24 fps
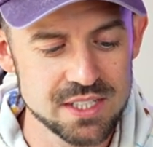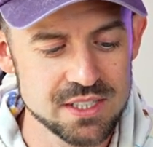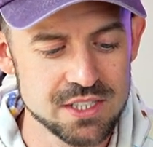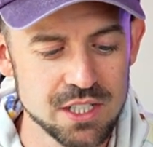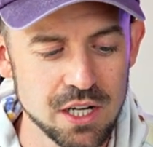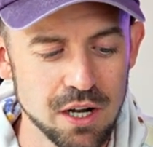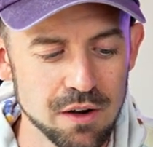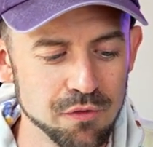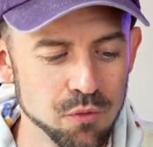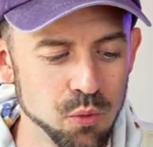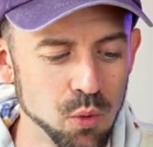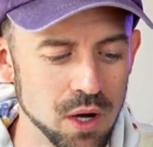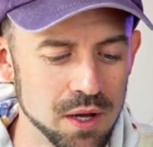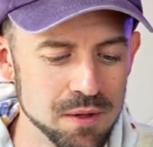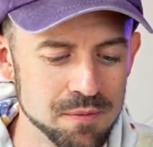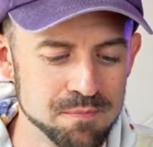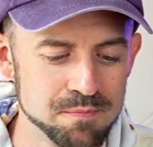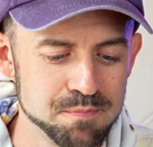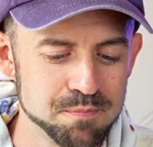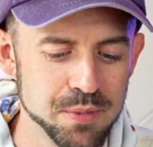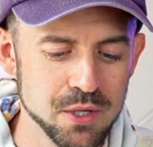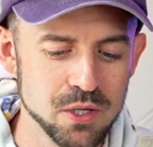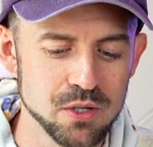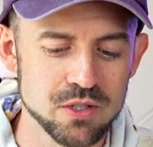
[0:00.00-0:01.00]
duff one
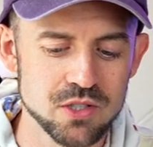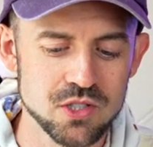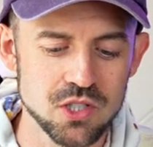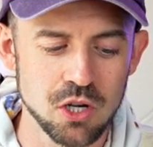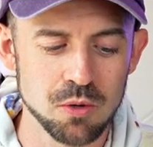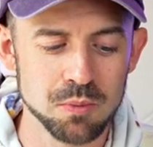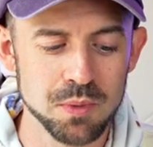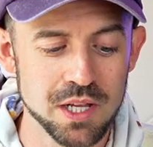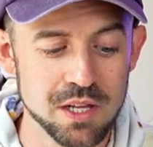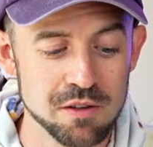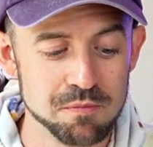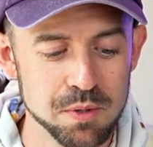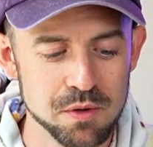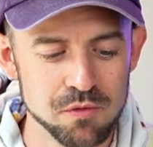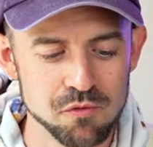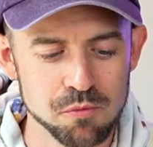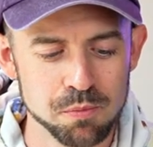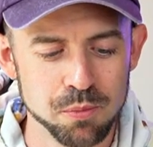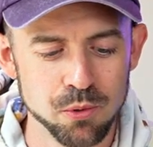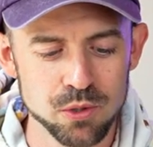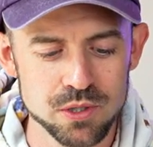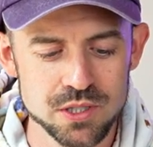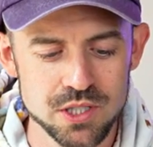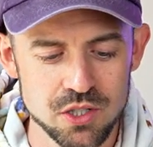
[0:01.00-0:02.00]
because so many have been
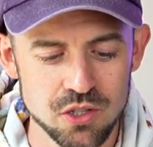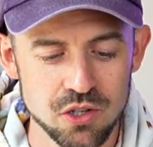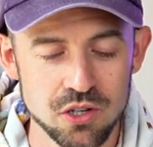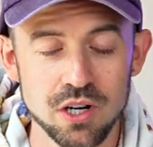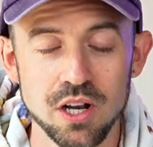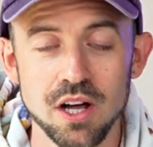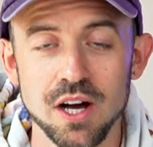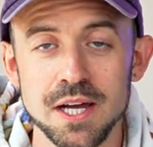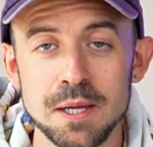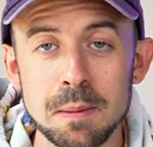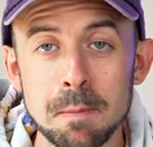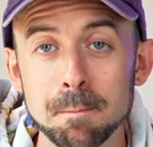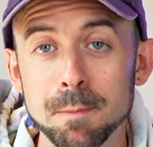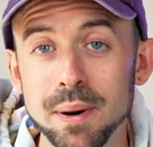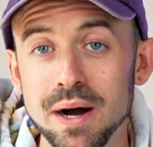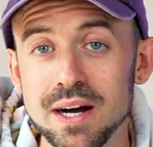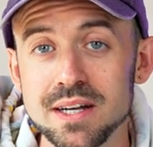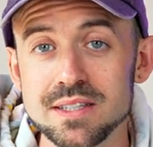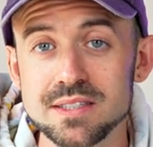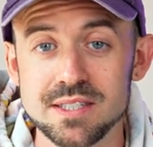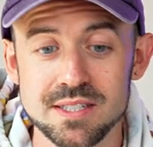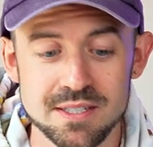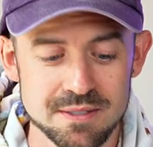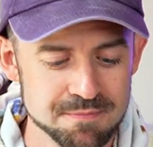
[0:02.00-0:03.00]
reported online,
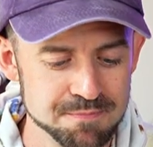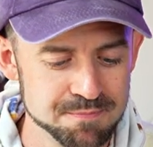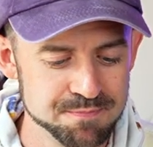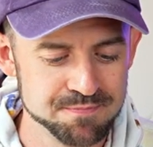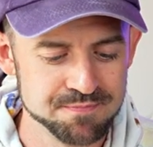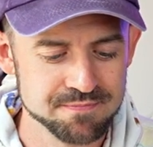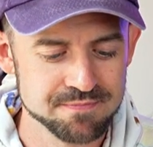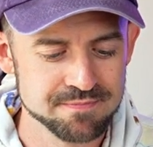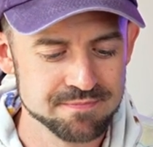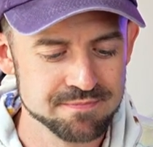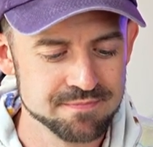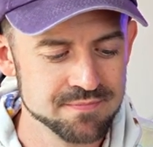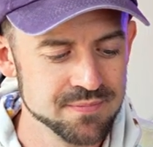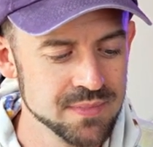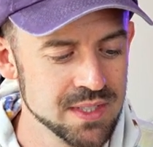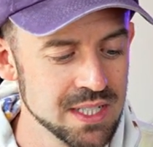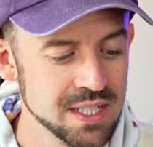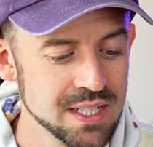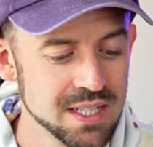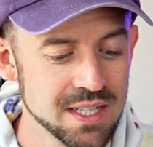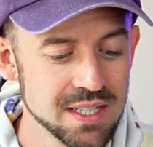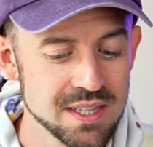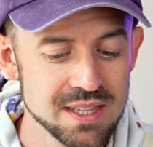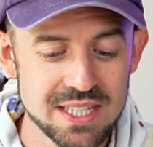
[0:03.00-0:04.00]
but
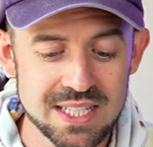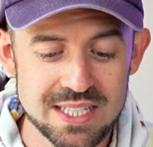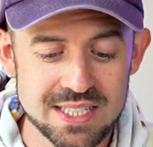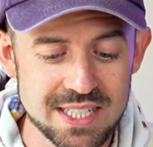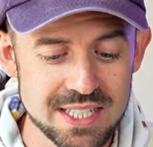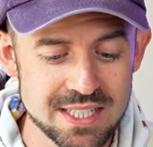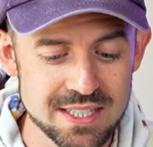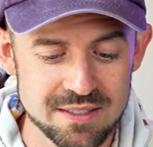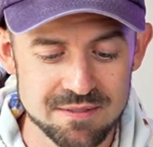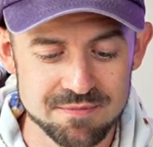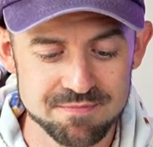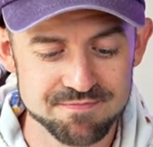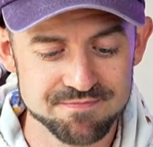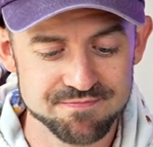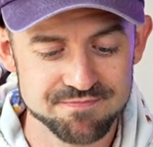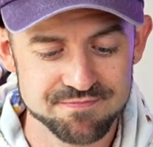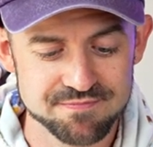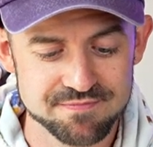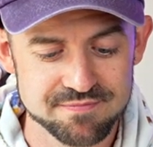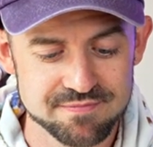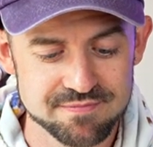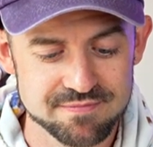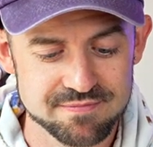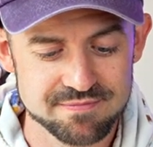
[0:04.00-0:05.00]
this isn't.
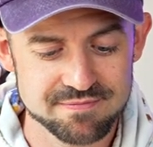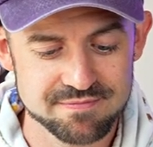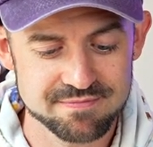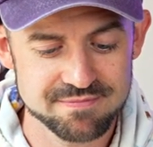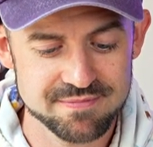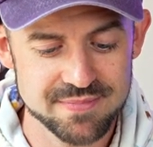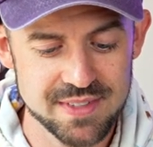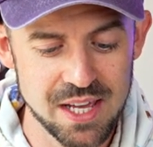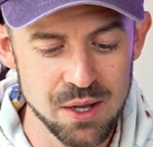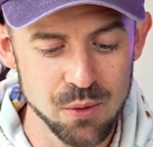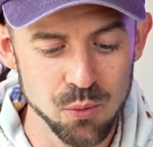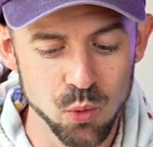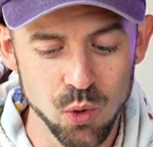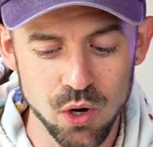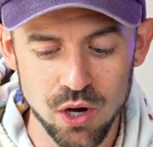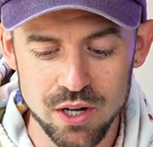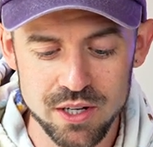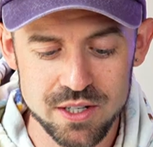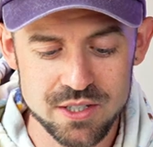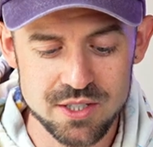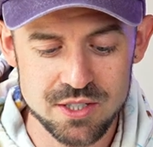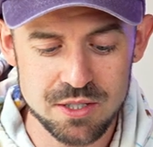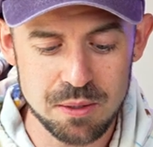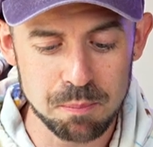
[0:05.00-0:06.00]
It
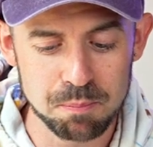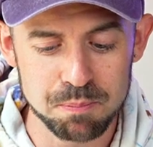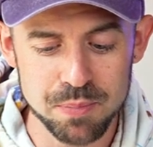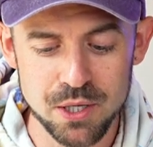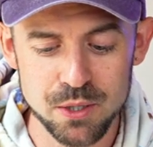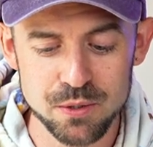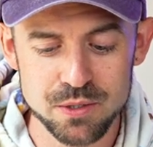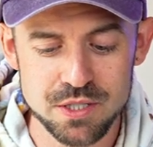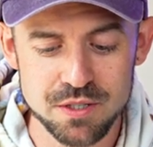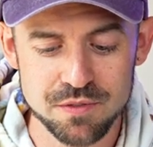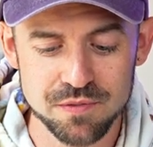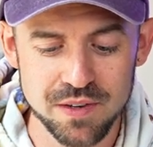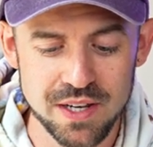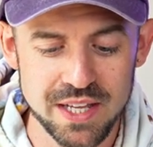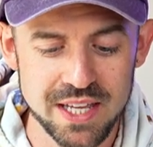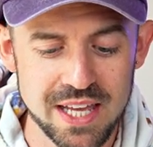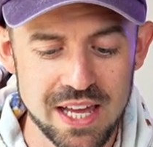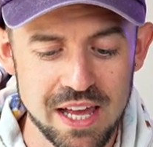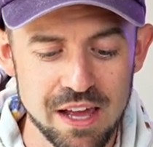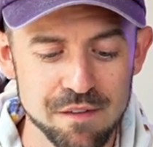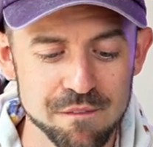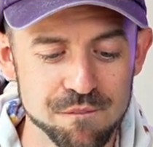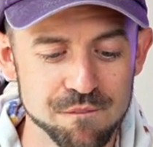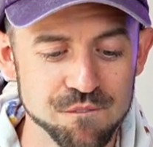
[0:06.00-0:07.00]
works beautifully.
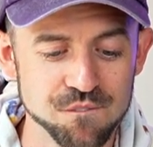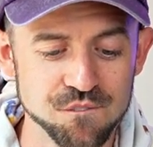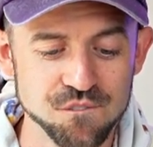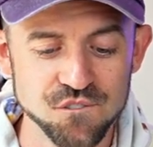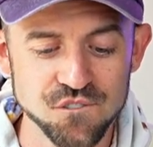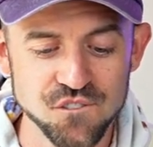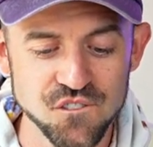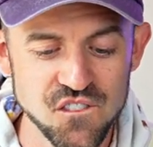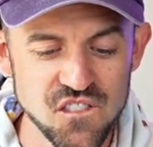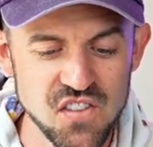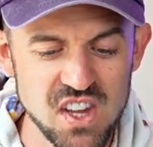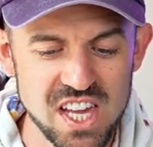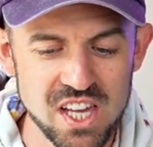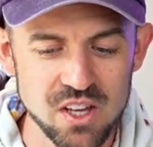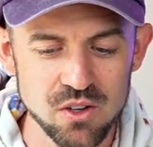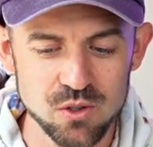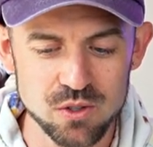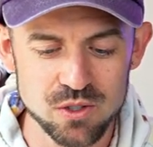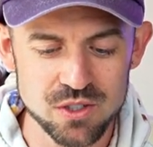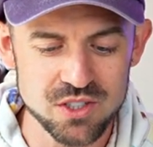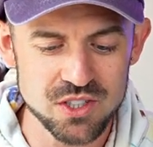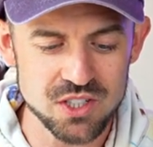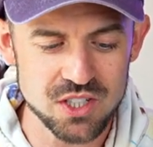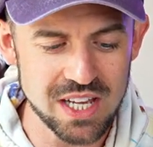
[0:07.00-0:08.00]
It
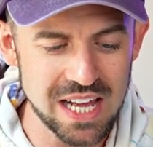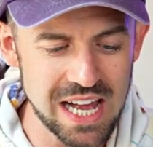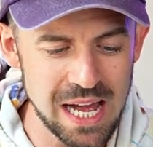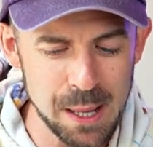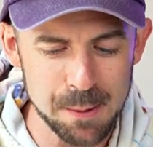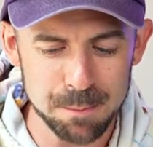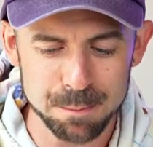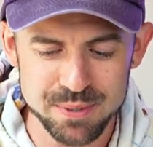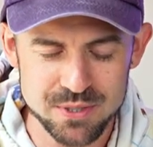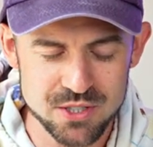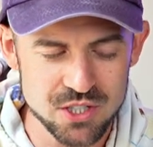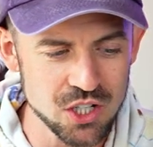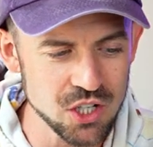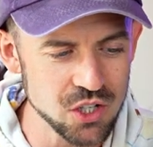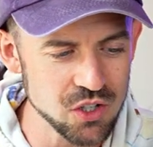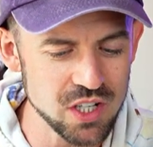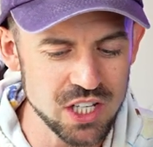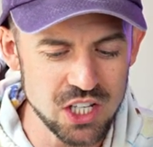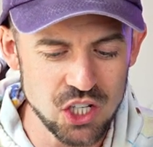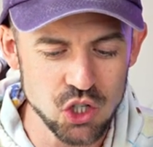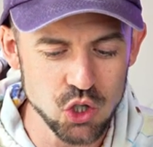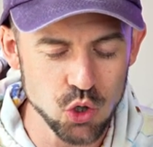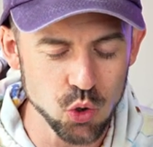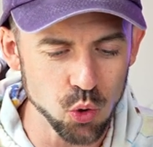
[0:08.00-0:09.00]
feels
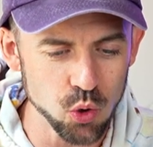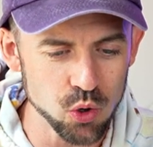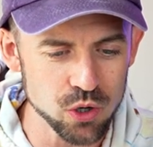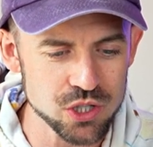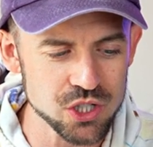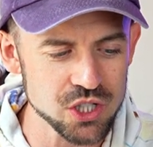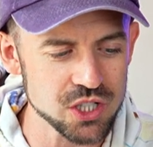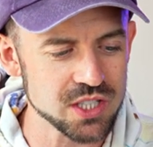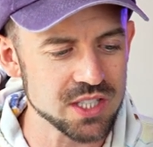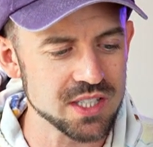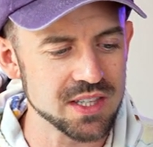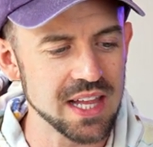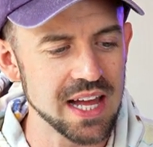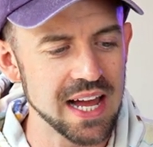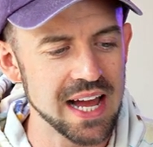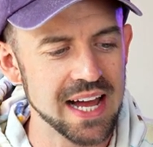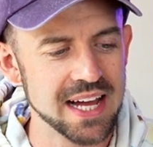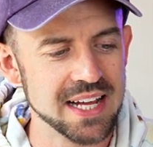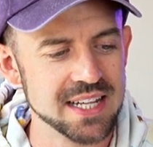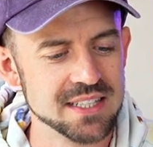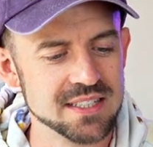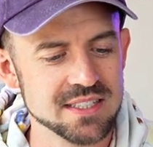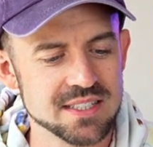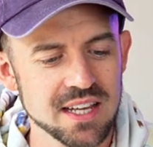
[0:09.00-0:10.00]
absolutely gorgeous in the
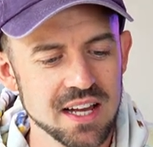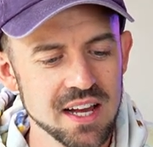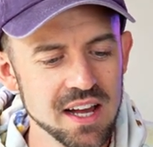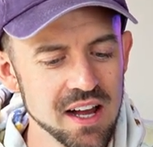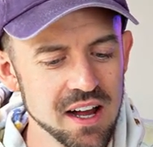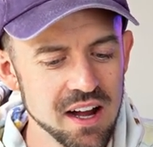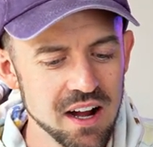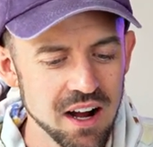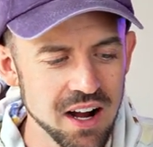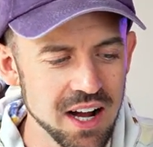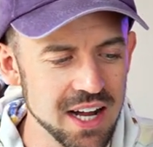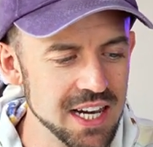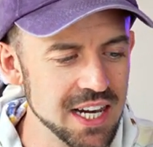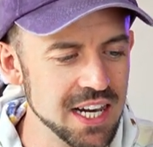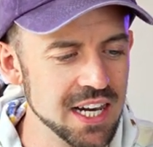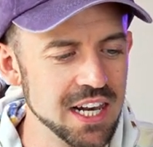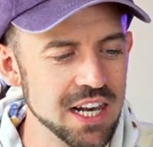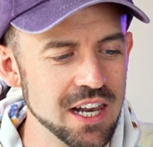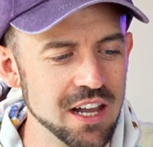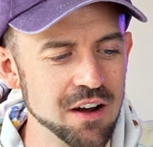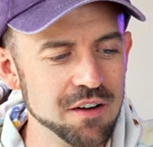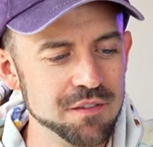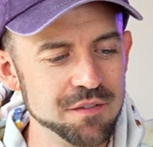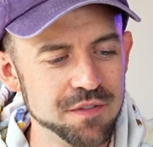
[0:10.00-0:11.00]
hands. I
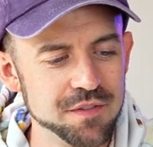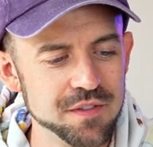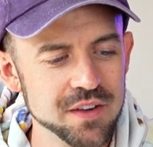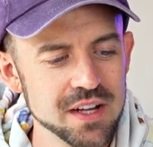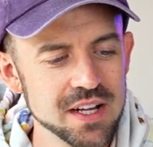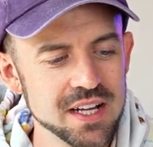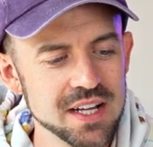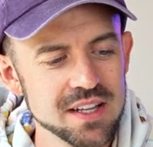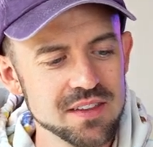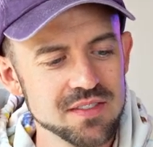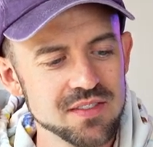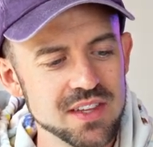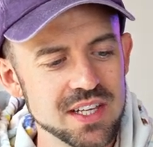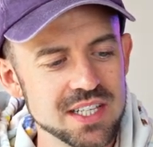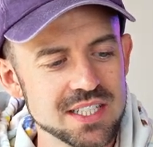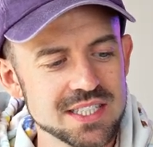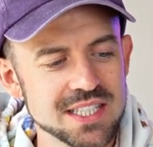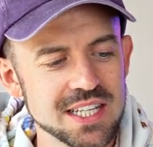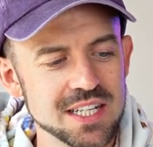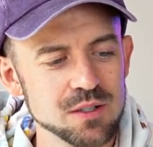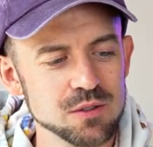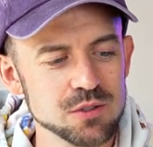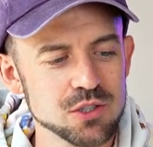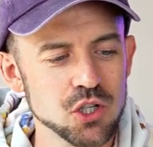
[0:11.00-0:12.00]
love this
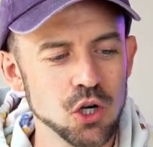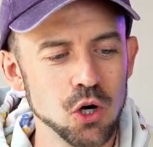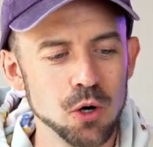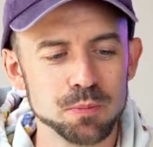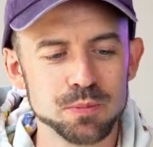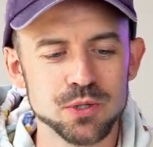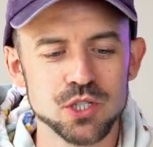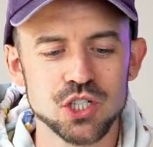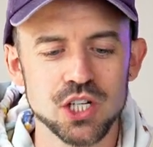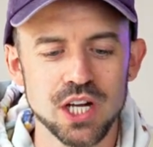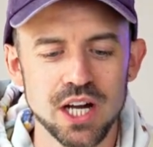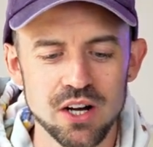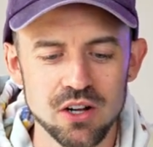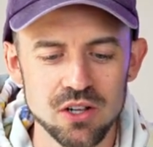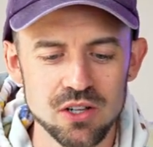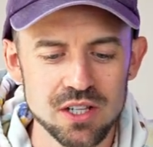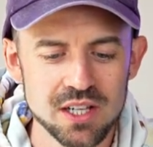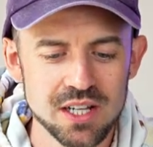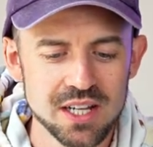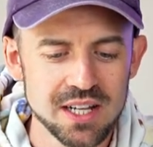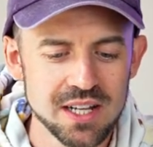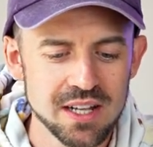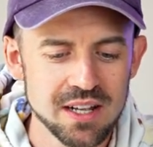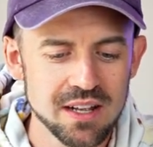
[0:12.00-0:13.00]
little top shell